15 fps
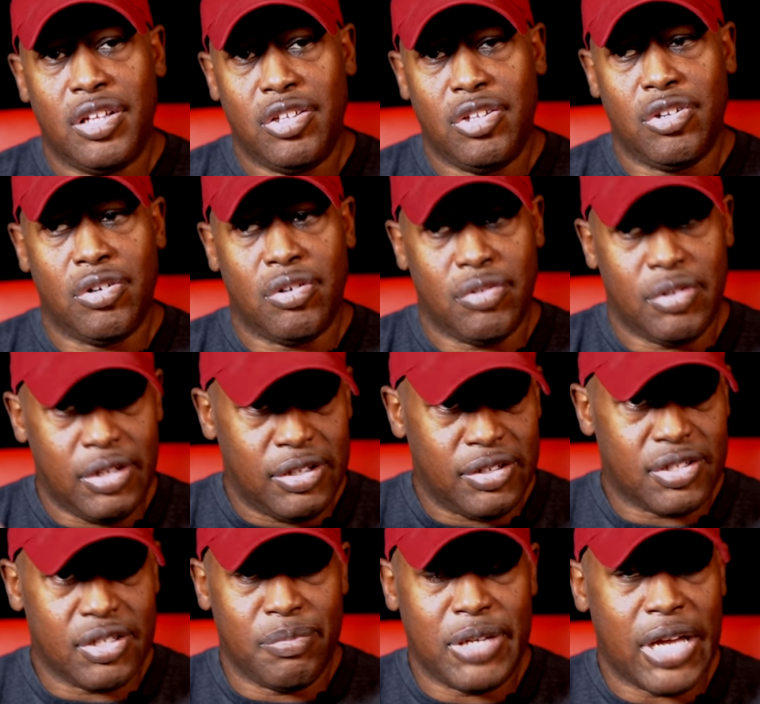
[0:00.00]
you know, in
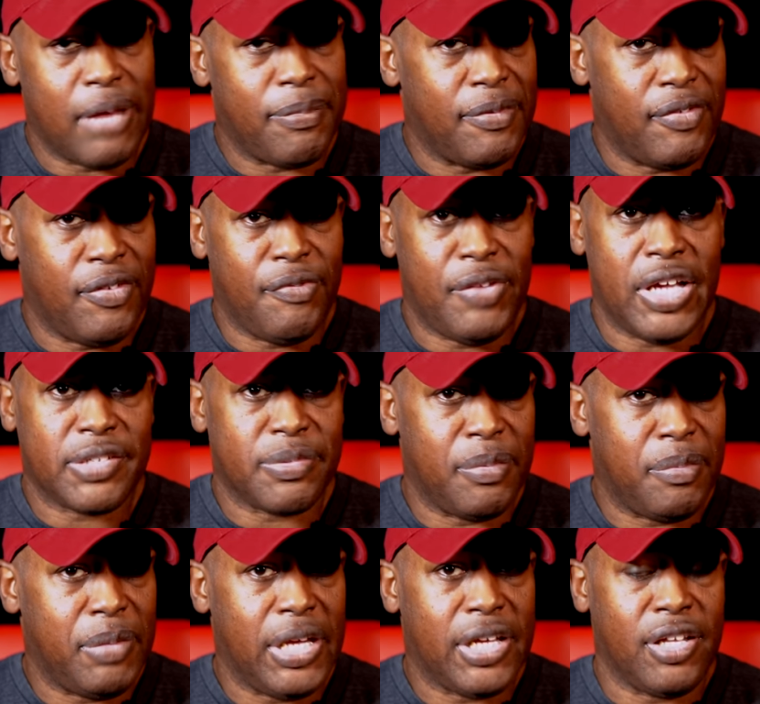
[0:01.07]
some type of
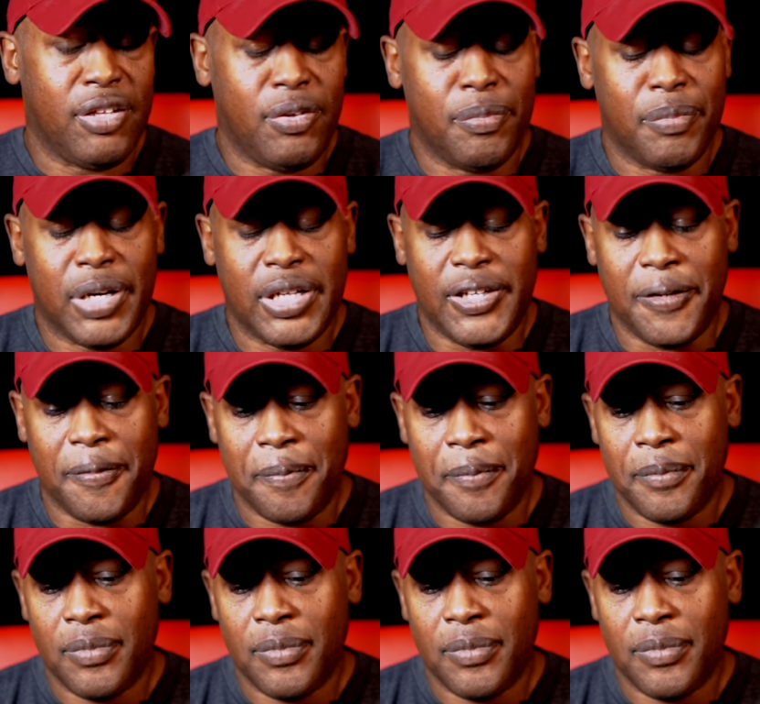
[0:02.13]
investment making you money.